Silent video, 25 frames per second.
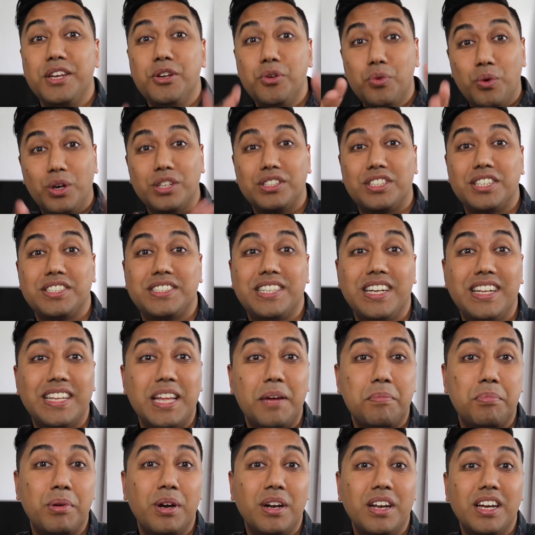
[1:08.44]
you want to sell
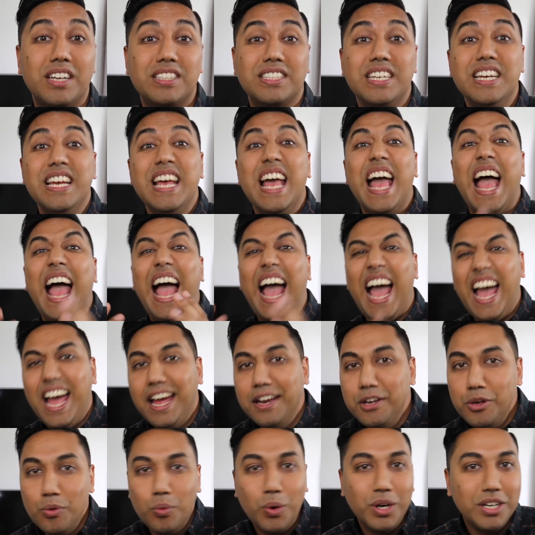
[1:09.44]
that product,
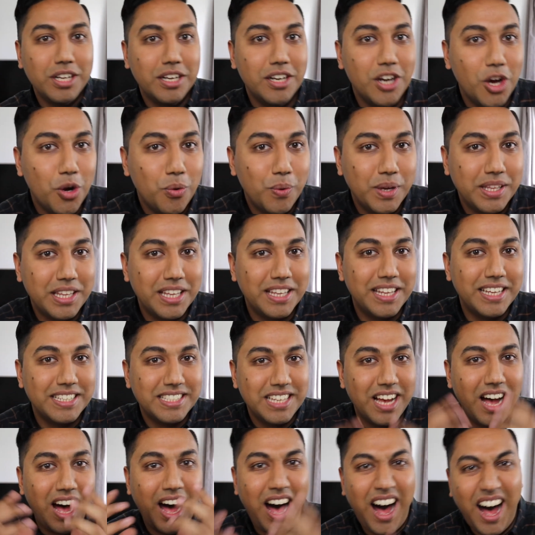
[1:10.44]
and you want to know whether there's
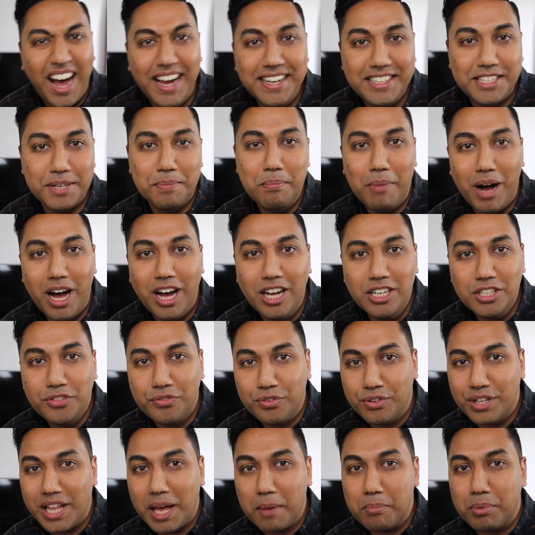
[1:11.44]
a high demand
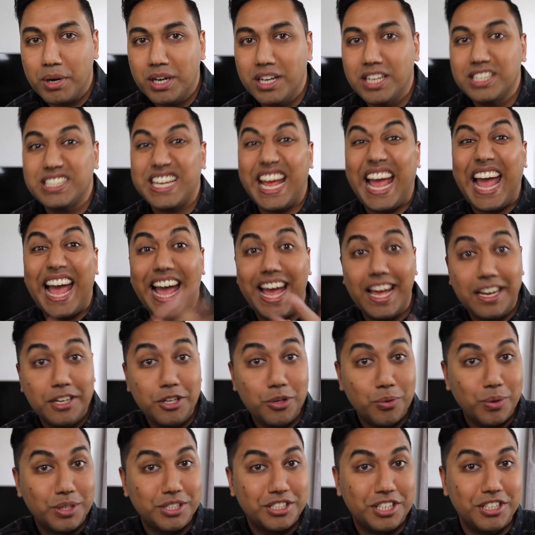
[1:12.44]
for that product, and
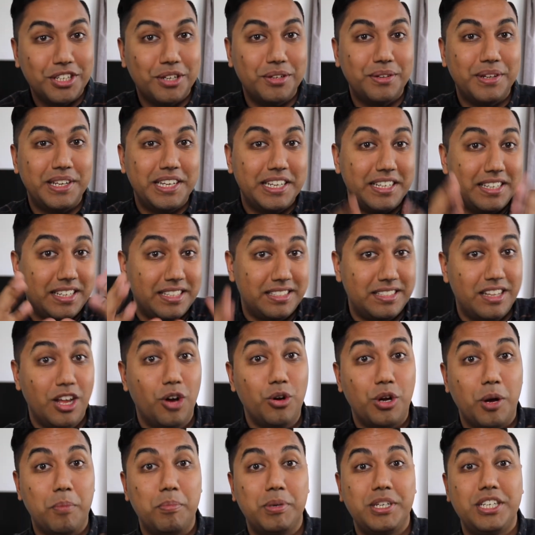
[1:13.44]
you want to know that there's
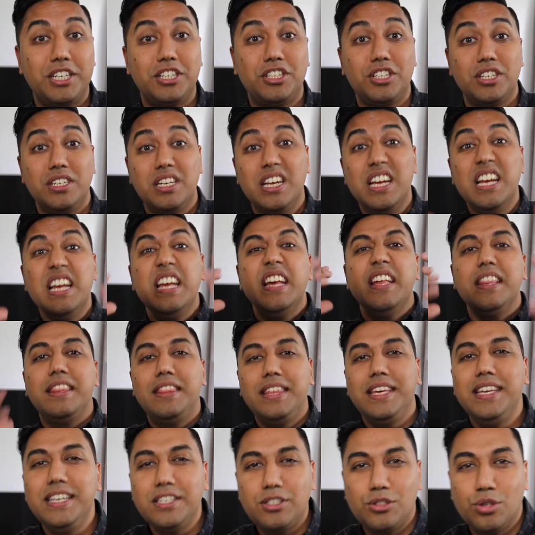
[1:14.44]
low competition,
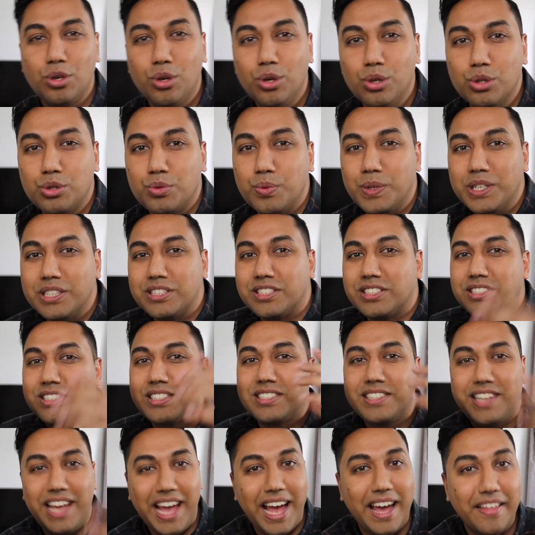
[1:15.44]
these tools will
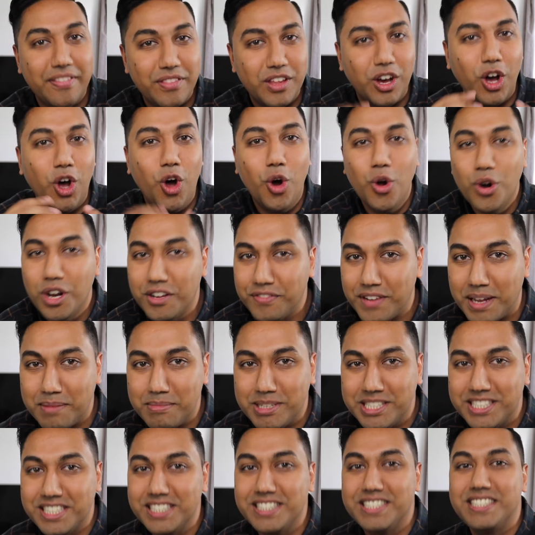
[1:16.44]
scan the whole of
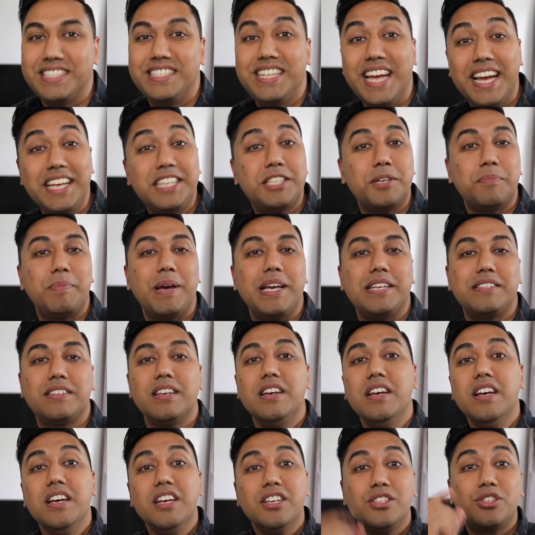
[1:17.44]
Amazon's database
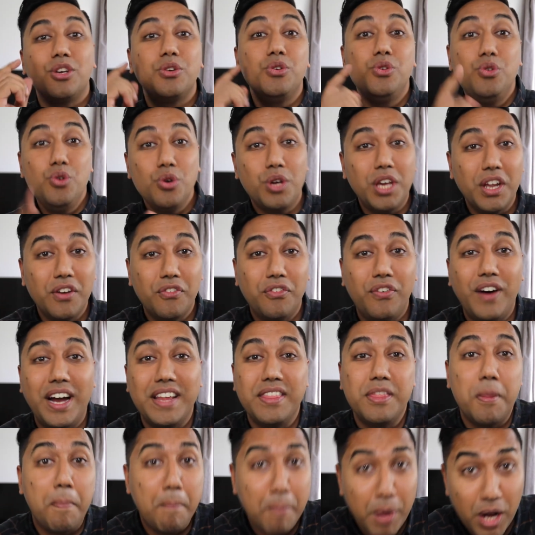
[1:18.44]
so you can
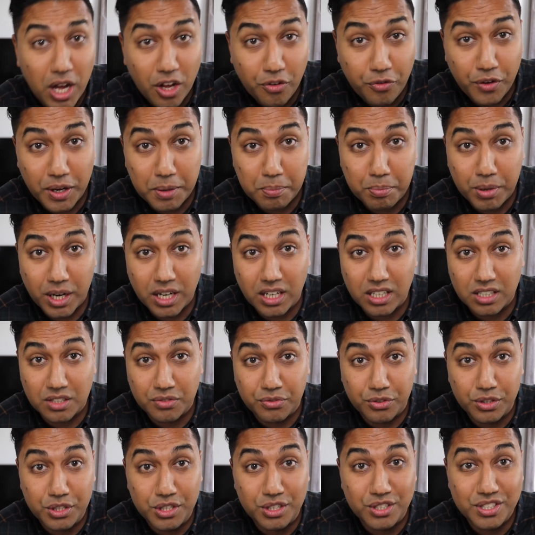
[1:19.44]
find the perfect product
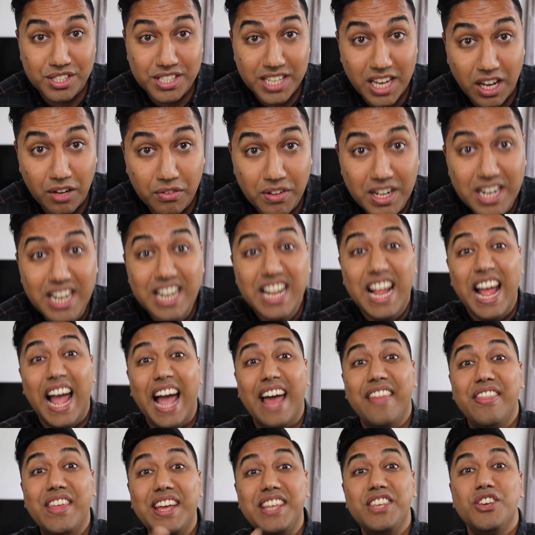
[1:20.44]
for yourself,
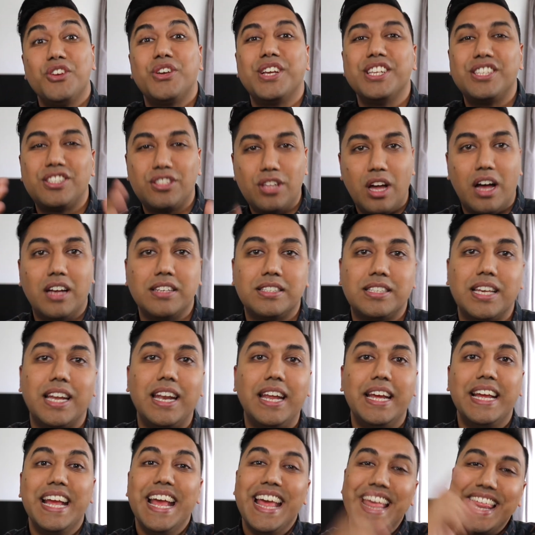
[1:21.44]
and then you can start
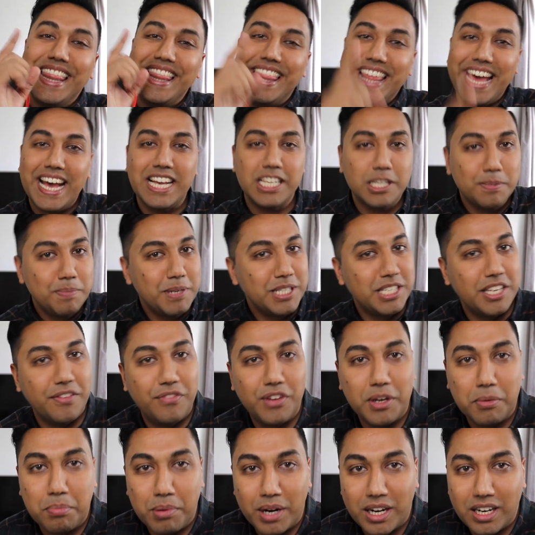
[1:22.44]
selling that
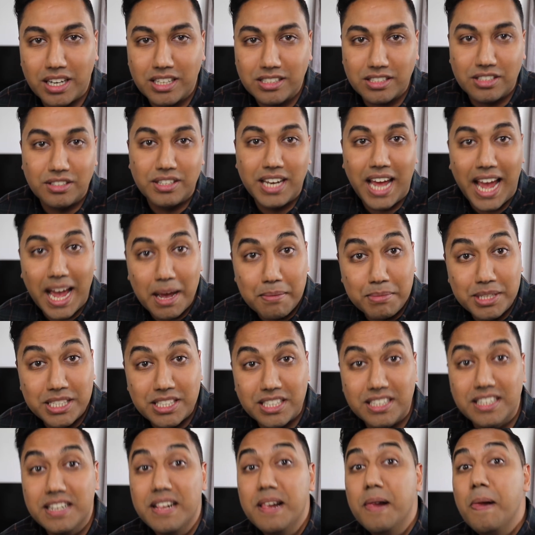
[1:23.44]
specific product on
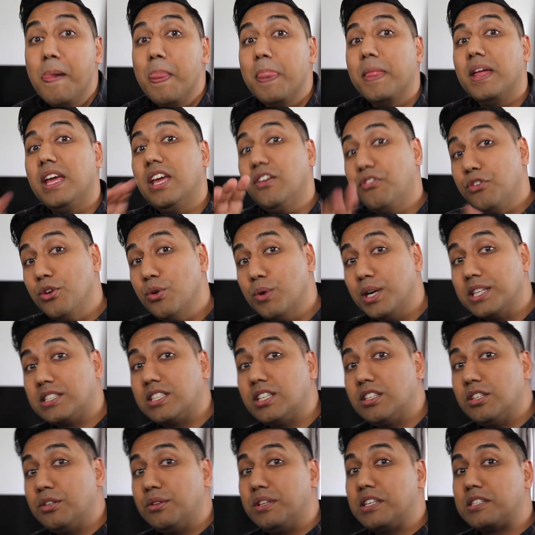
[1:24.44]
Amazon. If you were
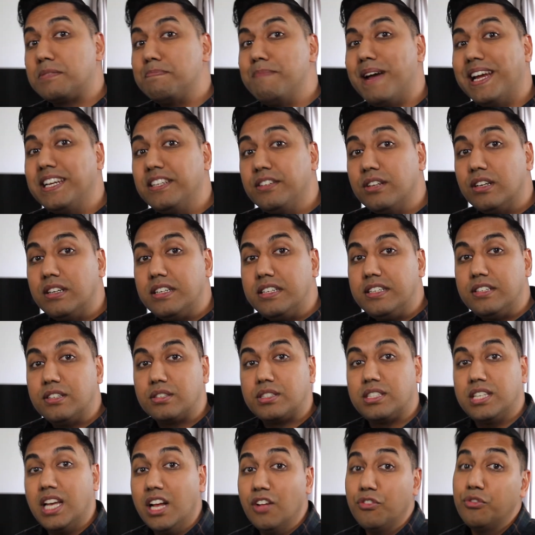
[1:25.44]
to do this manually
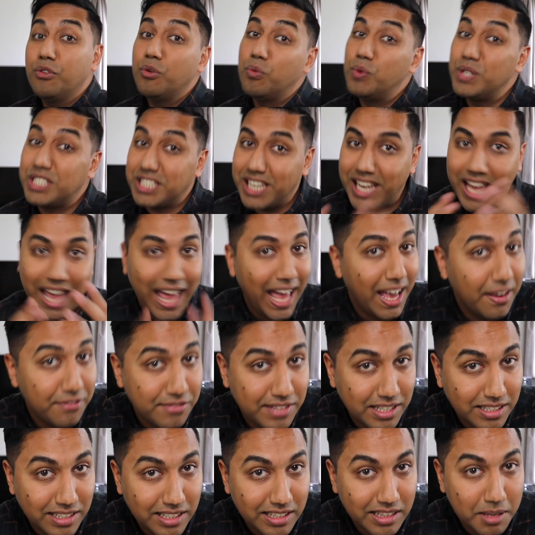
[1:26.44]
yourself, which I have
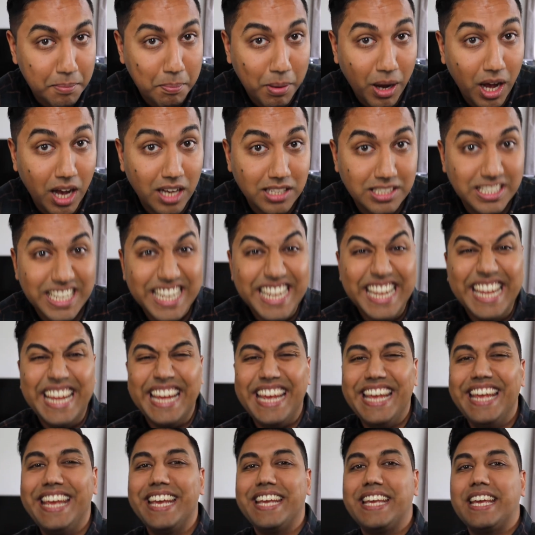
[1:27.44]
done in the past,
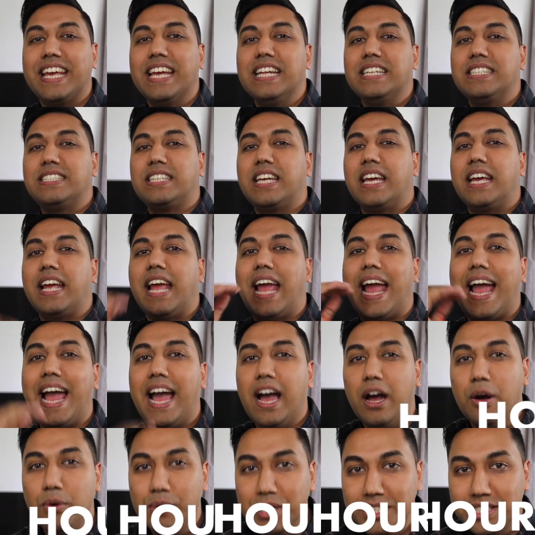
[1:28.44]
it can take
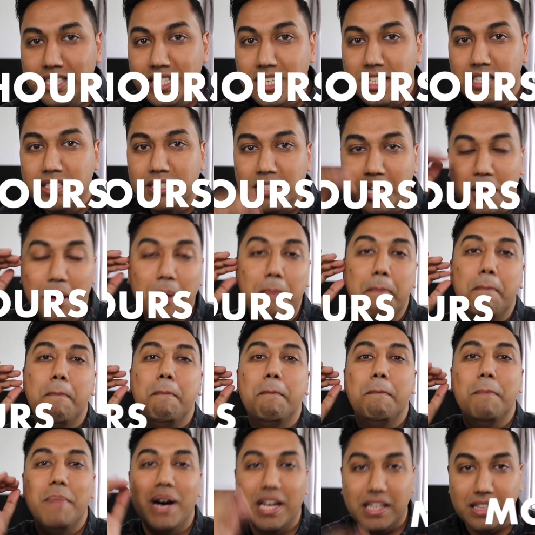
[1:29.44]
hours to
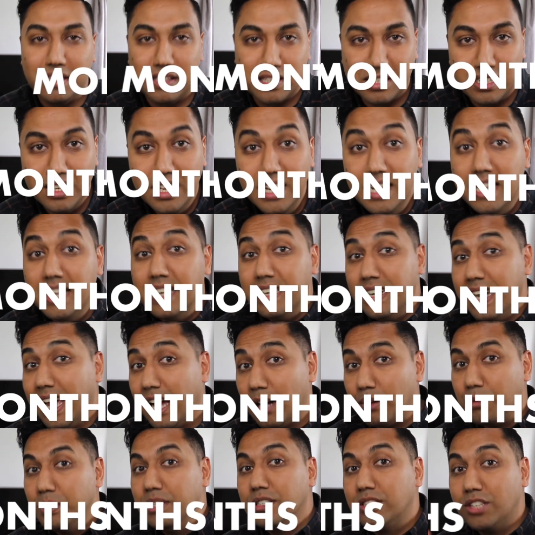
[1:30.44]
months.
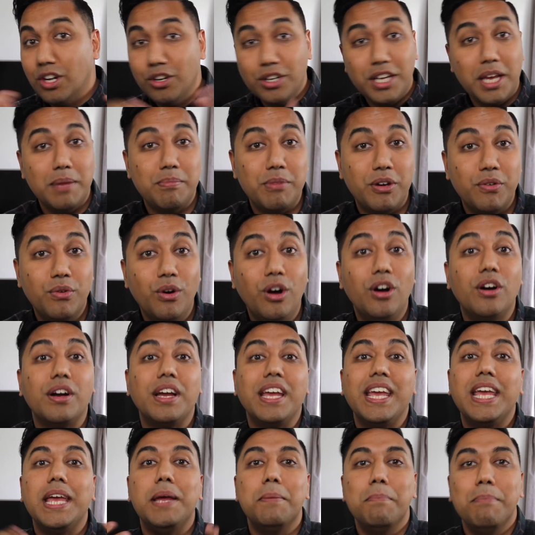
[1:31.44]
Now, don't get me
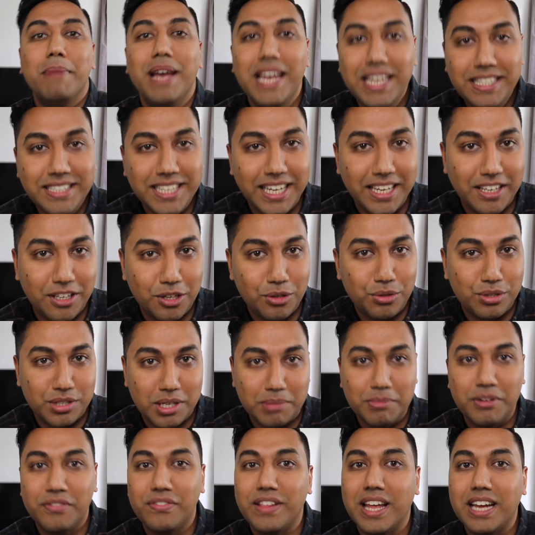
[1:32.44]
wrong, it may take you
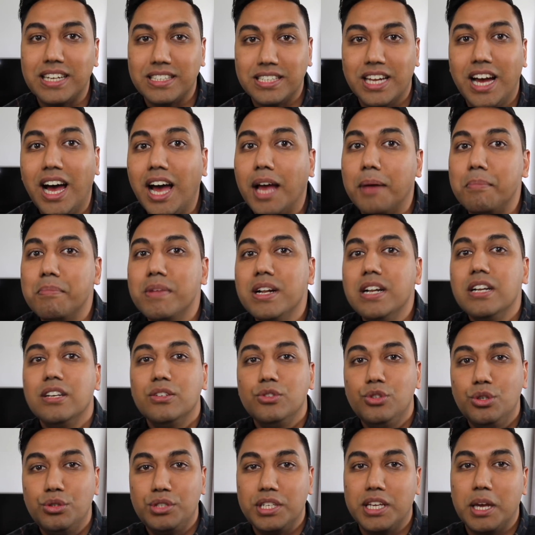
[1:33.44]
some of that time
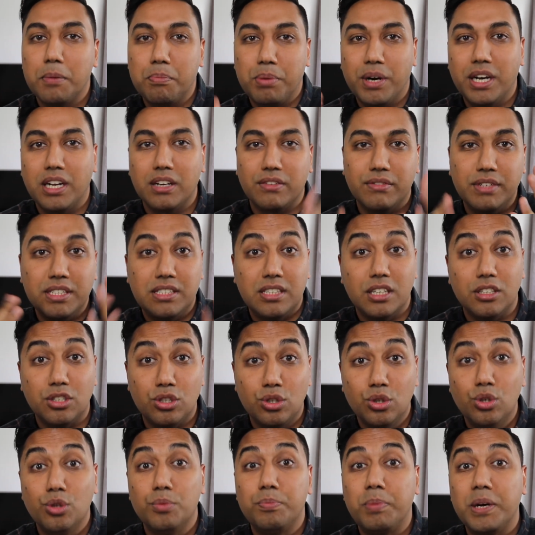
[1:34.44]
using a product research
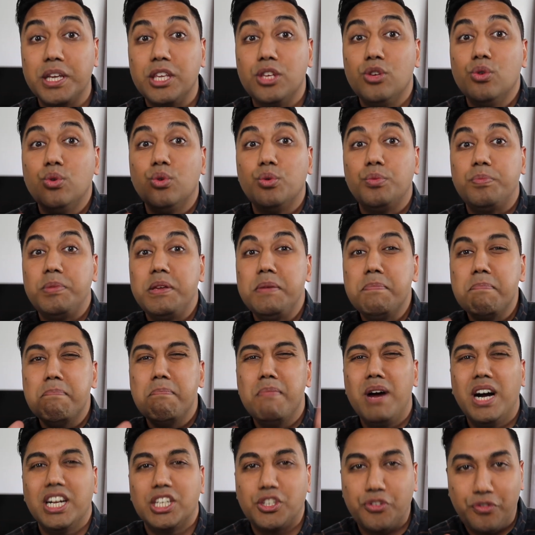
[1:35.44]
tool, but you will be
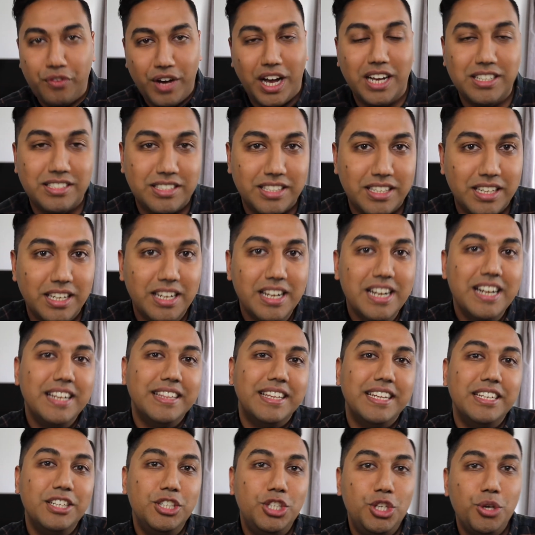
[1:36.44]
much faster
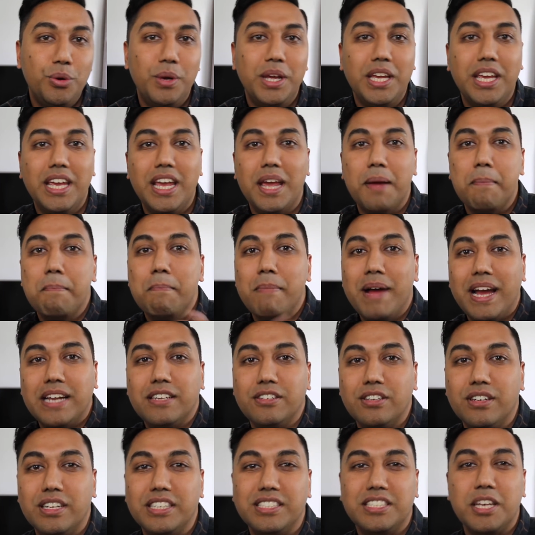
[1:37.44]
than doing it
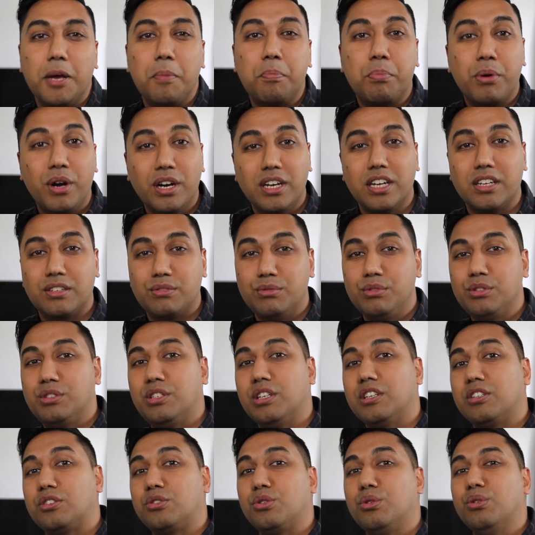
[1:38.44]
manually. So a product
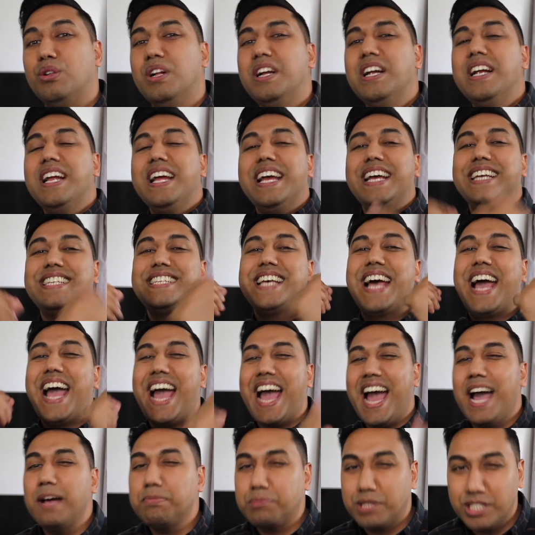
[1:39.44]
research tool is
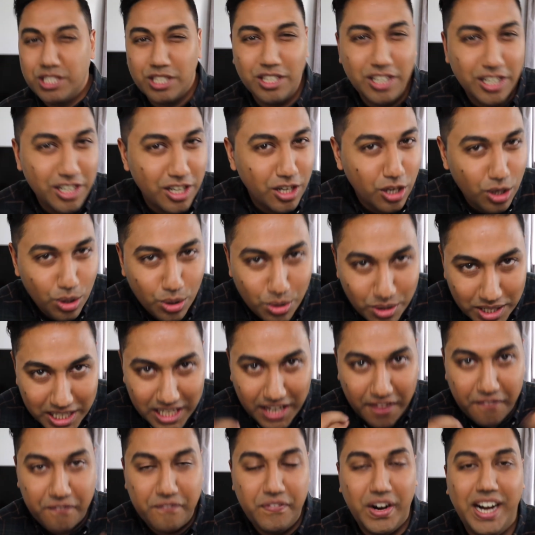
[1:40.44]

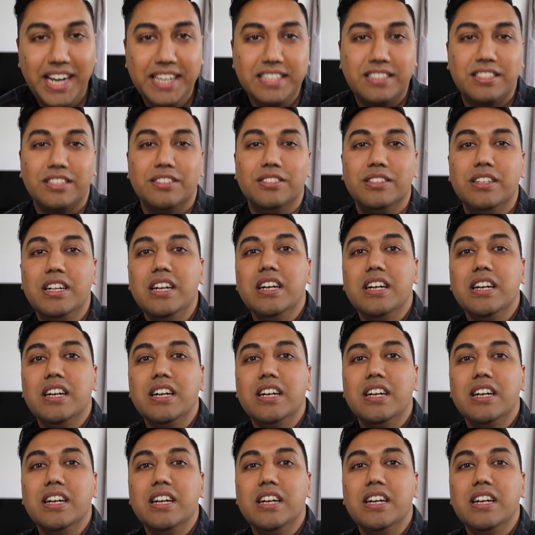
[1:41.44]
absolutely vital